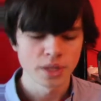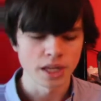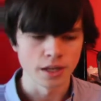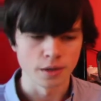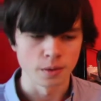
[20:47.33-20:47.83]

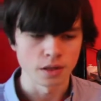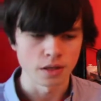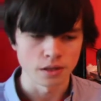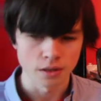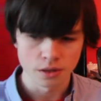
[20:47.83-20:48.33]
in
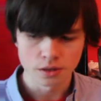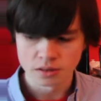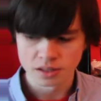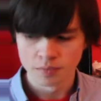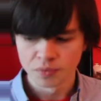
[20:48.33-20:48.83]

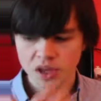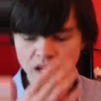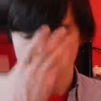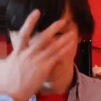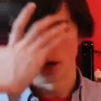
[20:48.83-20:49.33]
years
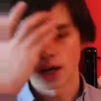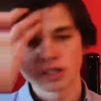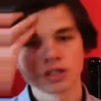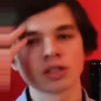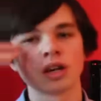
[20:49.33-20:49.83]
and I
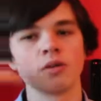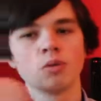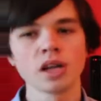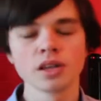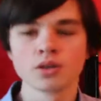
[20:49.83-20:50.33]
just I
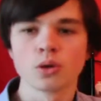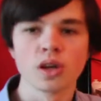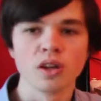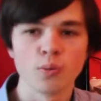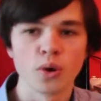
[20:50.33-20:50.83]
really
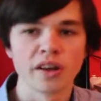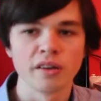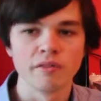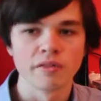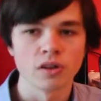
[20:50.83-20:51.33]
enjoyed it when I
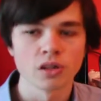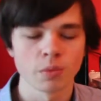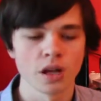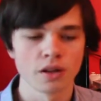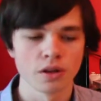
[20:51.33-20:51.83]
first
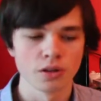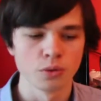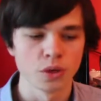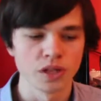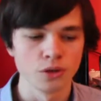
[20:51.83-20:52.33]
played it on the
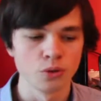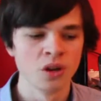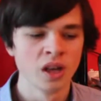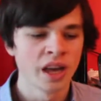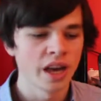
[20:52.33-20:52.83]
Wii U
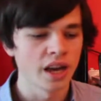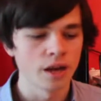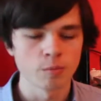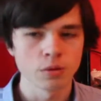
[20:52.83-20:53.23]
uh,